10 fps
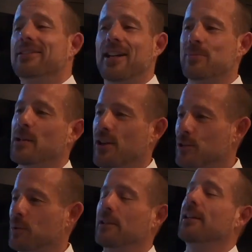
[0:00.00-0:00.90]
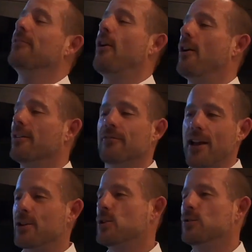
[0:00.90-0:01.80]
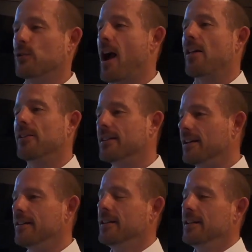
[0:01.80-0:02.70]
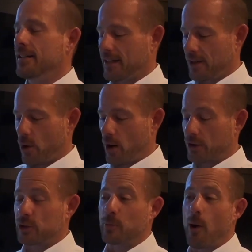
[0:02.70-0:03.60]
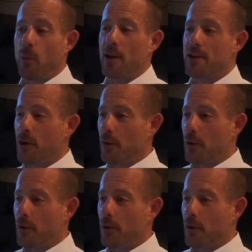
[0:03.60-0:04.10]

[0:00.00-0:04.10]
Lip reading: That's because we live on Vancouver Island, and our small window